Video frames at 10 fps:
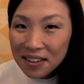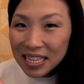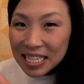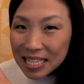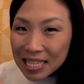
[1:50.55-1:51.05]
you
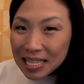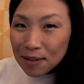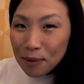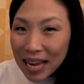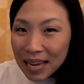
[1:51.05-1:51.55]
can just
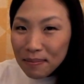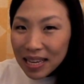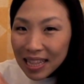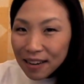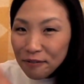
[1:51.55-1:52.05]
scream
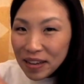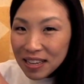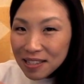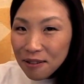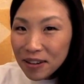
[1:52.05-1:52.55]
your little
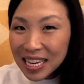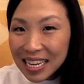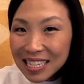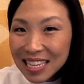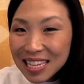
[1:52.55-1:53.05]
fingers over
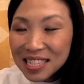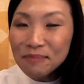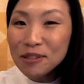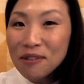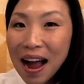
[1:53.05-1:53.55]
here to the
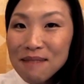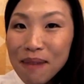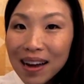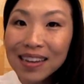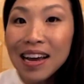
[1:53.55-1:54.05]
subscribe
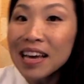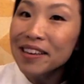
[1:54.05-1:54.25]
button.